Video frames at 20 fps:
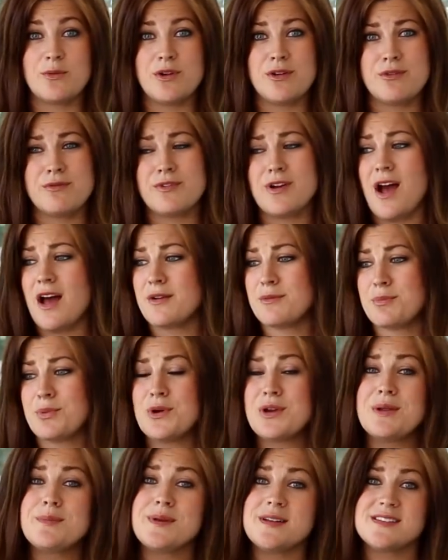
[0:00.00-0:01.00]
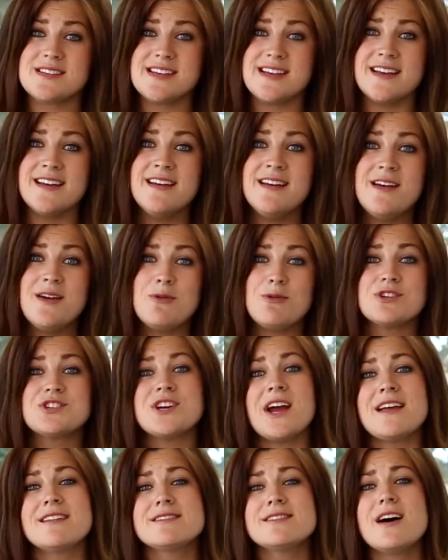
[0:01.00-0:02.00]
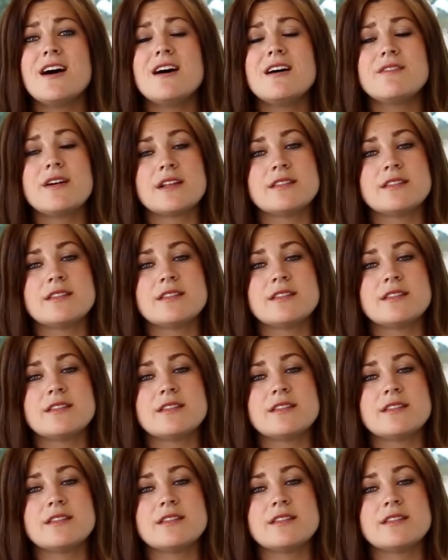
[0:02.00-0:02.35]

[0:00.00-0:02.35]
We've gotten pretty busy, which I love.